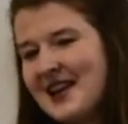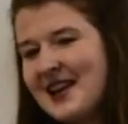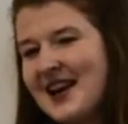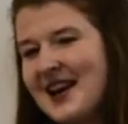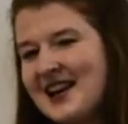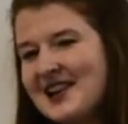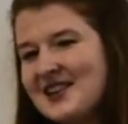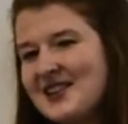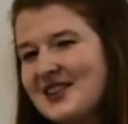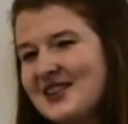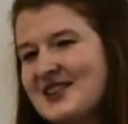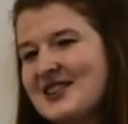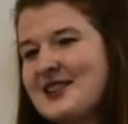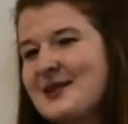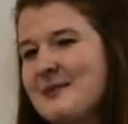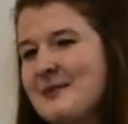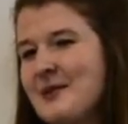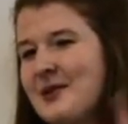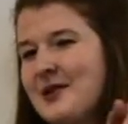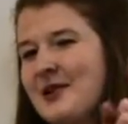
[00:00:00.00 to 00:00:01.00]
I know there's
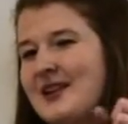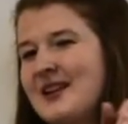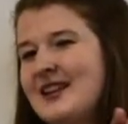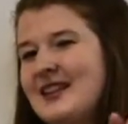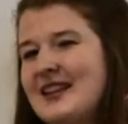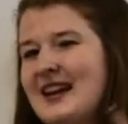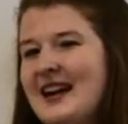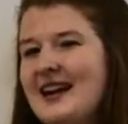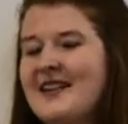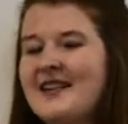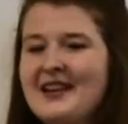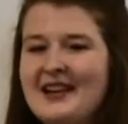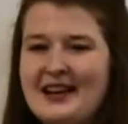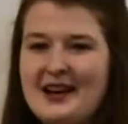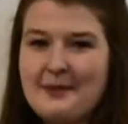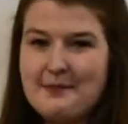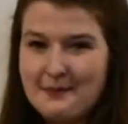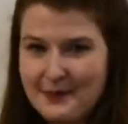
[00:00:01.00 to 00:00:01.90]
some more in there, and I